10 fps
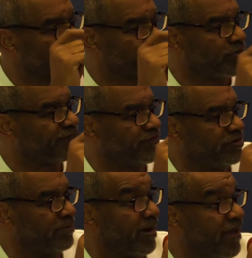your strength
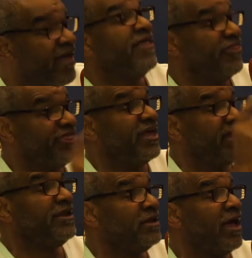and your mind.
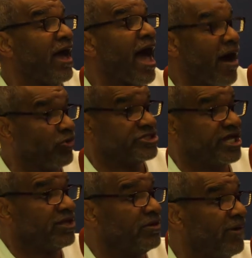Then I will
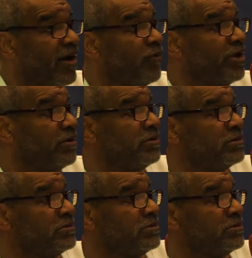tell you my will.